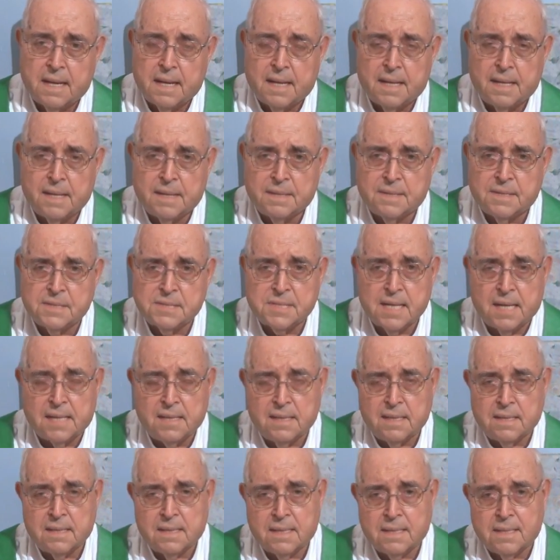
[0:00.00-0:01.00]
And
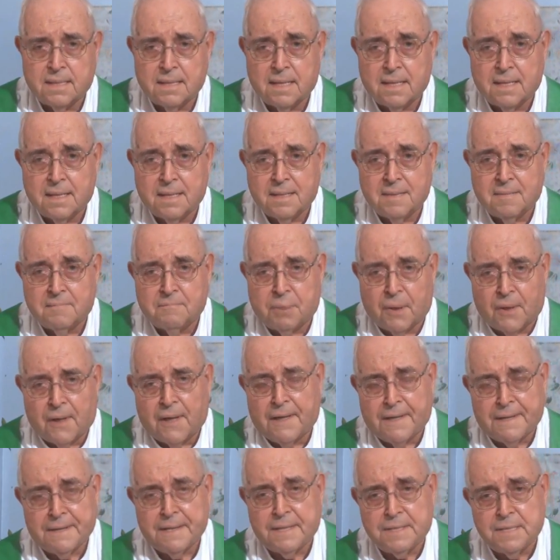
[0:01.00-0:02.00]
St.
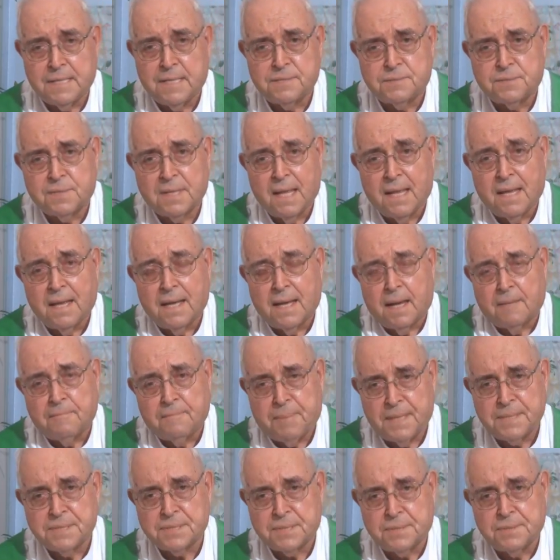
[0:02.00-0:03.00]
Paul, in his
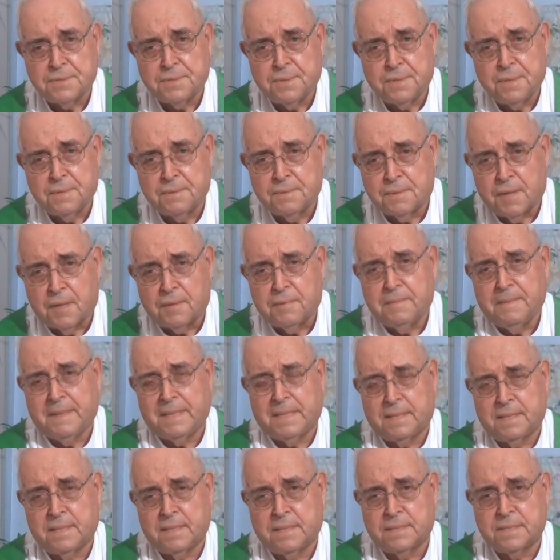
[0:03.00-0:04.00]
epistle to the
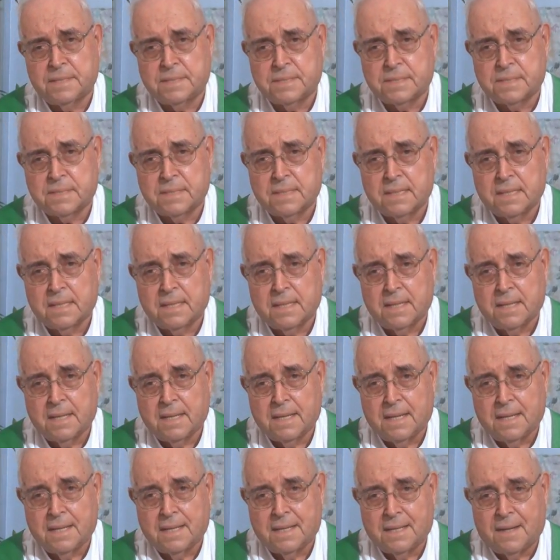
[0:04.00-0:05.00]
Romans,
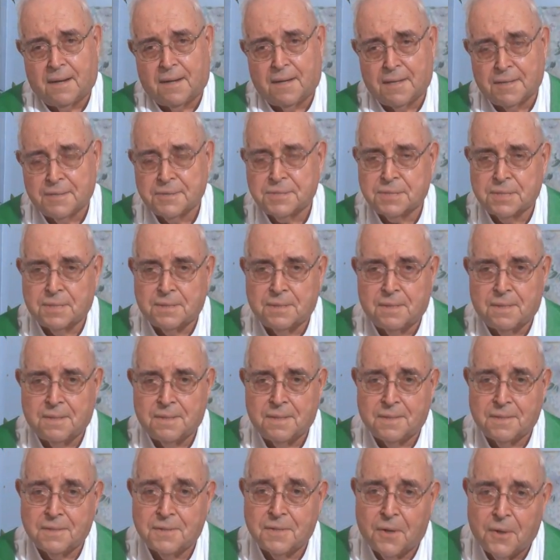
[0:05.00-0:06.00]
also
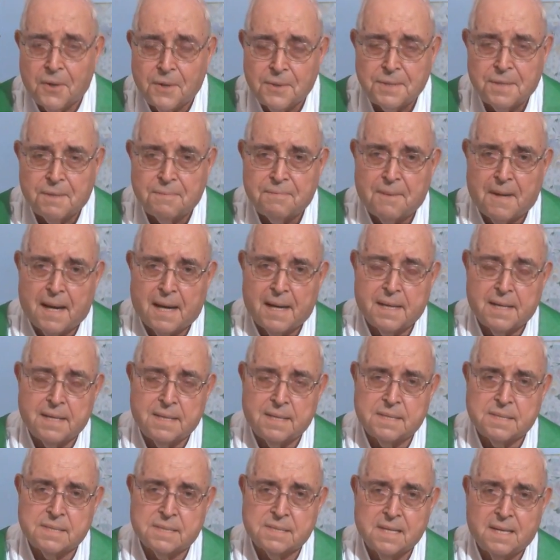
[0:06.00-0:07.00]

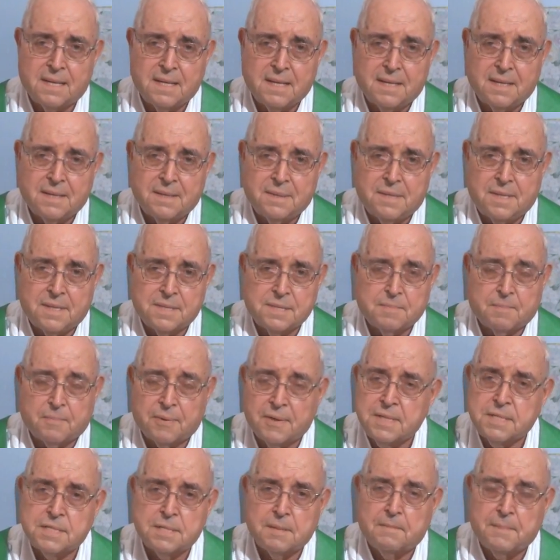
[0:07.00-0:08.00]
codifies this
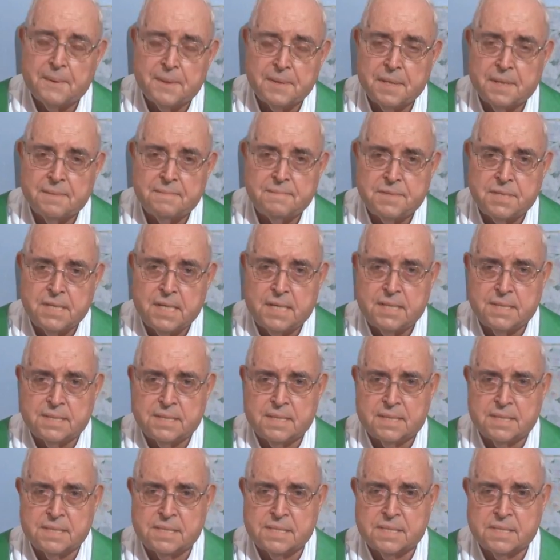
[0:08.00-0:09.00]
principle of
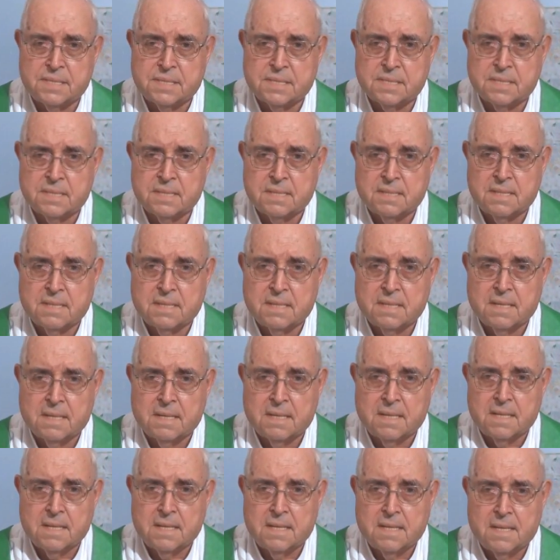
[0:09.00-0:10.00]
Jesus.
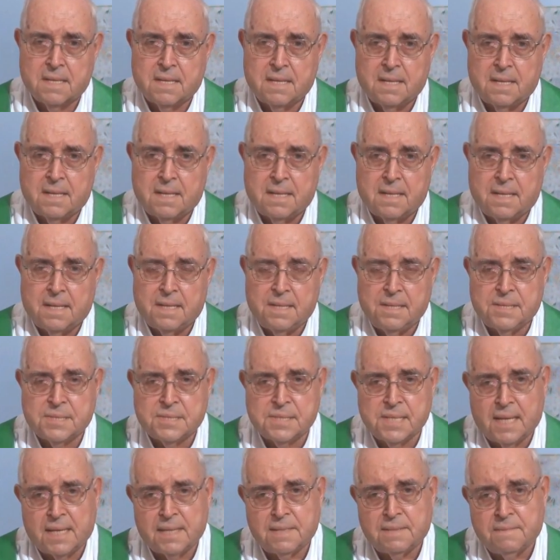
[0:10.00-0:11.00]
He
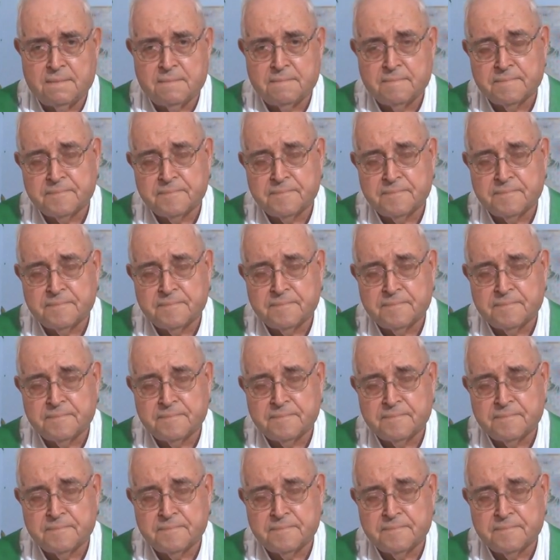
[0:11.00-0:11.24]
said,